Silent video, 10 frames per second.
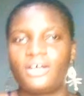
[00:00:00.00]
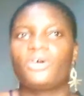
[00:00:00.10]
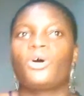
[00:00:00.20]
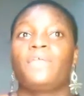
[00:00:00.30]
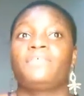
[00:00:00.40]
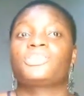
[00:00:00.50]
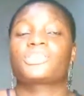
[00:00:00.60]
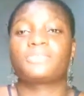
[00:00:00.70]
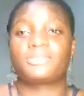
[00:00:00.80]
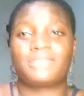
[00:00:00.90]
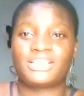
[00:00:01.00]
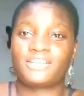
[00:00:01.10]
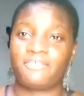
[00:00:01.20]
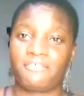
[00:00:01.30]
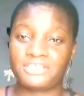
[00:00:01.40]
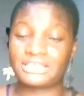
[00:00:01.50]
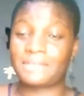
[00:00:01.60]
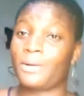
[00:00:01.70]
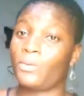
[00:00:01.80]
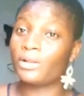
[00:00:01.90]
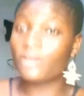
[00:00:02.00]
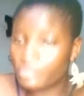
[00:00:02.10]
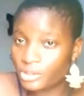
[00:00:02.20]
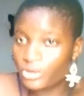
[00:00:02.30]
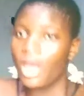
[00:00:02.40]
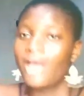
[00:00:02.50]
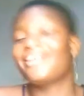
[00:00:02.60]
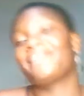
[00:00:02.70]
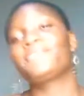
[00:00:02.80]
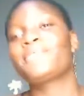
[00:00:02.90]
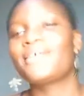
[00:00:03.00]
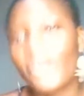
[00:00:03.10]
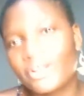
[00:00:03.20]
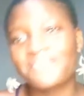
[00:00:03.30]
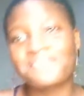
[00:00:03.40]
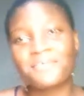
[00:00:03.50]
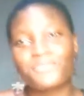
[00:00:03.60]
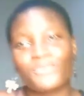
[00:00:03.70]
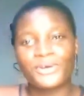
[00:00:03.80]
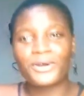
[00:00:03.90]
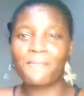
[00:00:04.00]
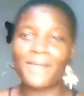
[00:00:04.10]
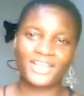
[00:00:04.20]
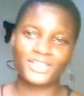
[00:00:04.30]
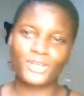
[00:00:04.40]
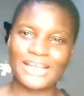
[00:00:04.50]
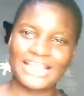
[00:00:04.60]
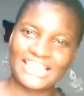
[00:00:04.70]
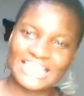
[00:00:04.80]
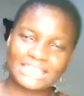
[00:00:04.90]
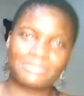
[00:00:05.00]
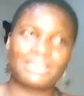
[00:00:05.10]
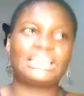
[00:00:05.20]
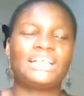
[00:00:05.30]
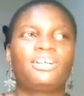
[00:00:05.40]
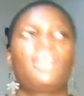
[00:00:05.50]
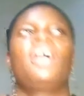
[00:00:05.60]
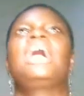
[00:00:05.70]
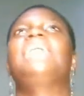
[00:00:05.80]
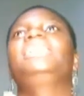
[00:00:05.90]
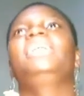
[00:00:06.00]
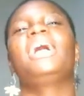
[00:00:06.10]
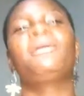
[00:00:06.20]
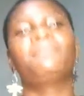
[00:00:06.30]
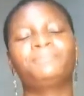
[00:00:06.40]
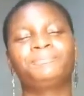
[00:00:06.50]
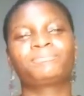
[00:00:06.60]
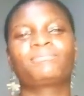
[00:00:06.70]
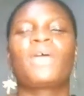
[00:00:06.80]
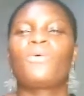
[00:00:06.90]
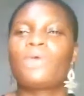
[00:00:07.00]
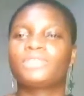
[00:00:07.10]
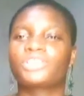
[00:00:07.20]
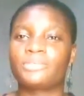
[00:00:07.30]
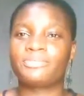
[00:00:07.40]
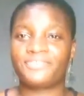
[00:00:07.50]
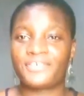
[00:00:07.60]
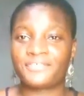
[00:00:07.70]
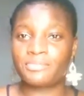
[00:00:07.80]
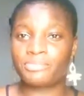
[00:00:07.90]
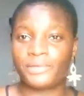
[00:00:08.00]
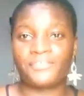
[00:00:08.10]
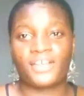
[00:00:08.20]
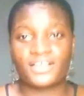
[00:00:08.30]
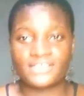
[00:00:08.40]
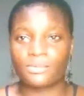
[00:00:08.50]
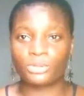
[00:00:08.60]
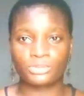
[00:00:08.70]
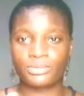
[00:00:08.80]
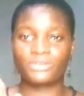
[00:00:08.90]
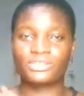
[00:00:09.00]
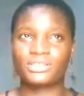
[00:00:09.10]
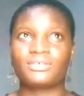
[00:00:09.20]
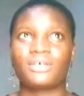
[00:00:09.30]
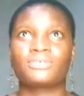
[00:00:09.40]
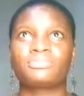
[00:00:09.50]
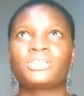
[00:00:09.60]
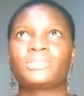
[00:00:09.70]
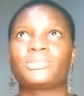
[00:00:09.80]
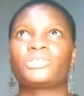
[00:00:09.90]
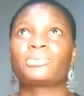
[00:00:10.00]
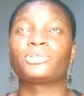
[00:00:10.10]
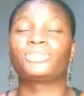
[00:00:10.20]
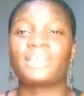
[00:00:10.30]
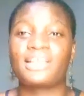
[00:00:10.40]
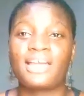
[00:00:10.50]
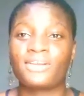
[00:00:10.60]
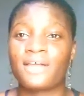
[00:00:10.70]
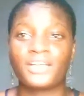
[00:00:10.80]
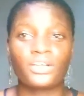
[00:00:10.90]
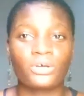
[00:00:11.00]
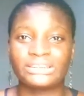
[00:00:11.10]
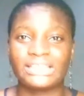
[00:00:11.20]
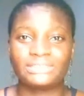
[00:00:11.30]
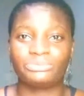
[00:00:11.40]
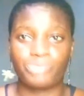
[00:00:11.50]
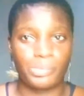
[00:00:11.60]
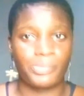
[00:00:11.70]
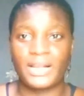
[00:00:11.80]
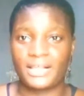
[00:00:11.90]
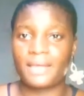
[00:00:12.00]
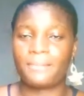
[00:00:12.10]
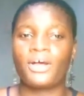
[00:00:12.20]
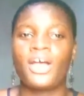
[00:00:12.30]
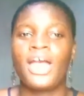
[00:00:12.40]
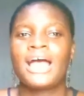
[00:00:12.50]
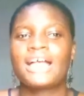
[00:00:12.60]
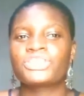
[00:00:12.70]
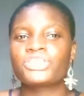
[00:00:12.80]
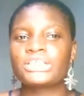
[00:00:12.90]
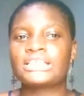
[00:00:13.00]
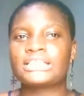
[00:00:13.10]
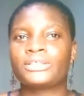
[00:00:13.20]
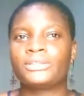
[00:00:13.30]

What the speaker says: or if you're just coming to my channel for the first time, I welcome you. And if you're my regular fam, welcome back. You know what? Please, on my channel. Actually, I'm just gonna be very, very brief here because I'm not supposed to upload today. I don't have any content prepared yet, but I just noticed